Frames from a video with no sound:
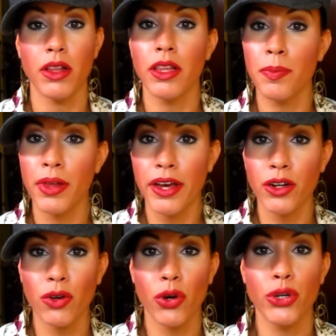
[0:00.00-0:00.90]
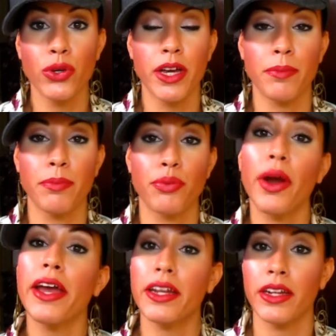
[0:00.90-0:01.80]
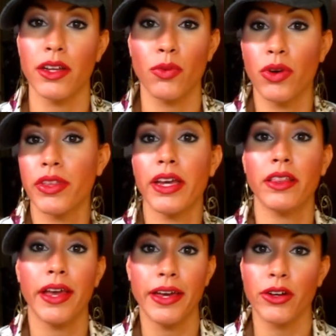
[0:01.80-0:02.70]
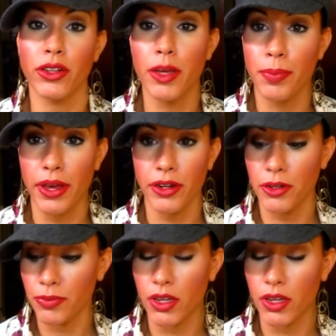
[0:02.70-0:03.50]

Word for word: lip liner, or you can brighten it with a lighter lip liner.